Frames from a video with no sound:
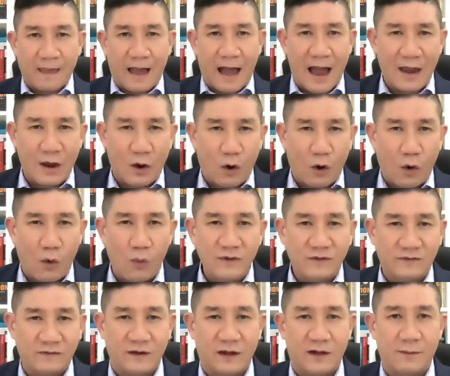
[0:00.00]
I
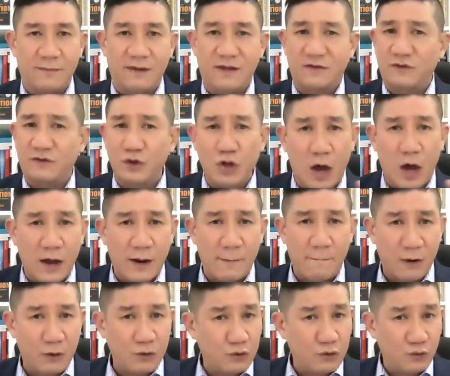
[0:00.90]
always tell them it's not
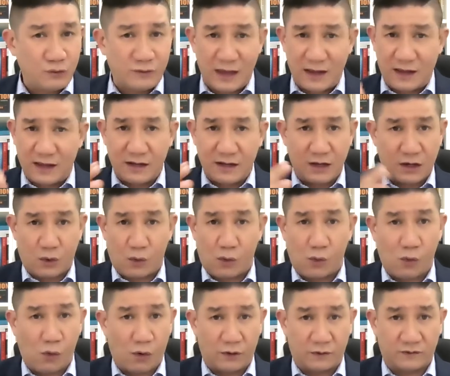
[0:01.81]
about you taking the
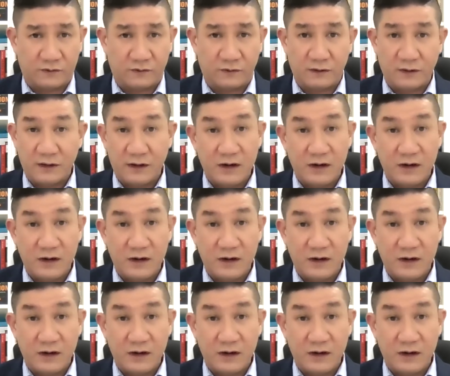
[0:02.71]
course.